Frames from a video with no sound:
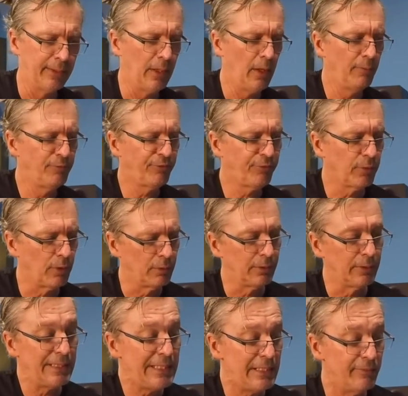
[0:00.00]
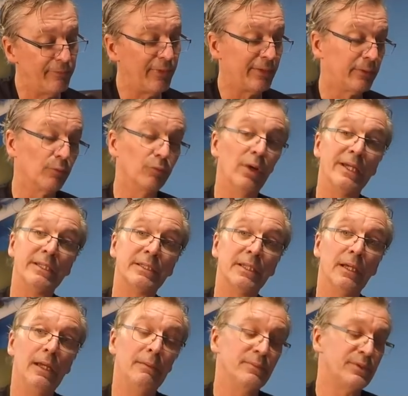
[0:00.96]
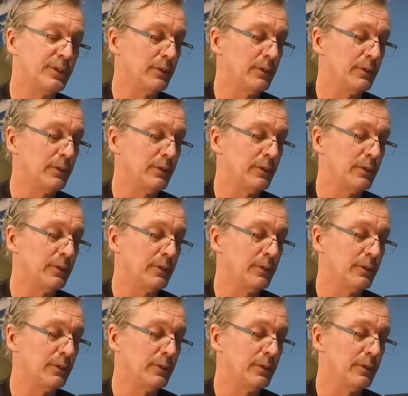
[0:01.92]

Now I'm just going to leave at the right times